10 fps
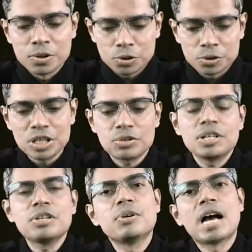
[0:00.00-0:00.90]
So this
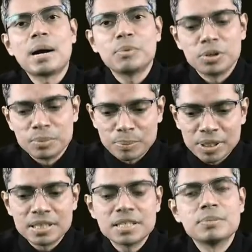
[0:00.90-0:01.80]
way you have to
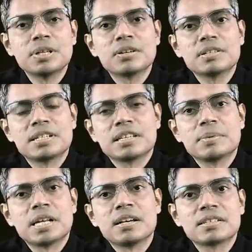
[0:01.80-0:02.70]
remember this because it has
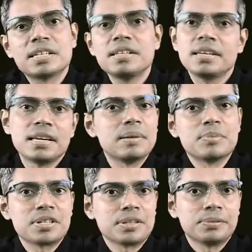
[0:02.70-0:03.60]
been asked in
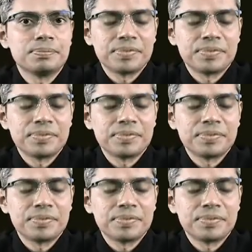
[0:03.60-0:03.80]
MCQ.